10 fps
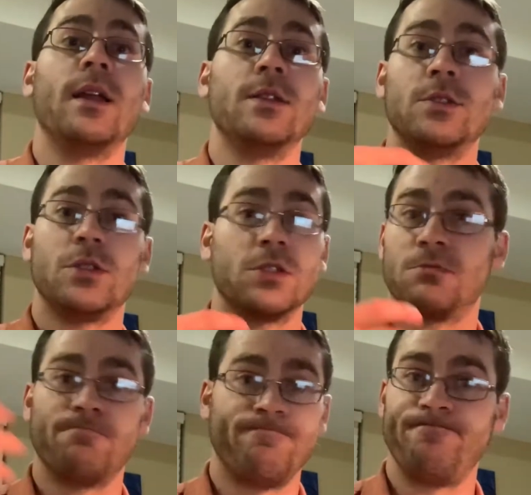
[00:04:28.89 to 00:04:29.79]
It's just
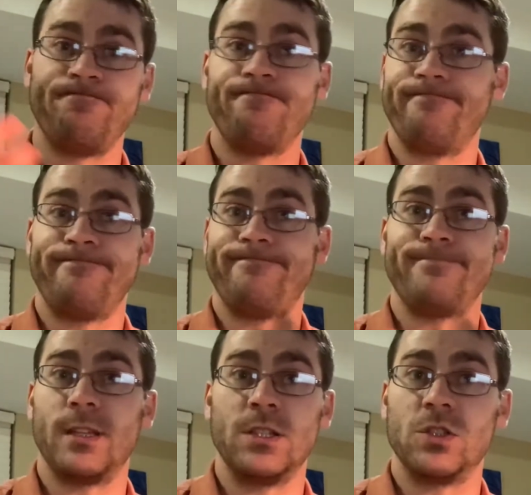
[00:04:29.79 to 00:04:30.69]

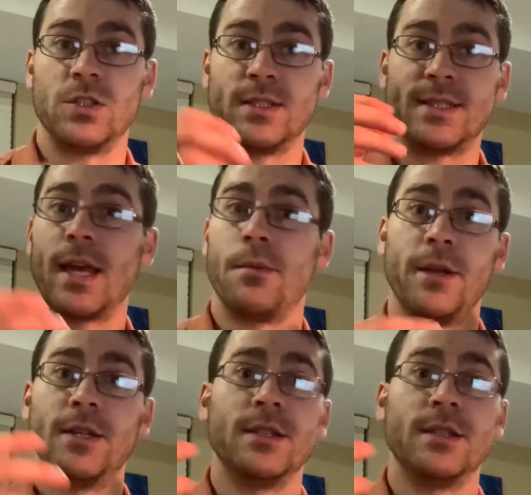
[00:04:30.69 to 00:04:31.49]
sediment.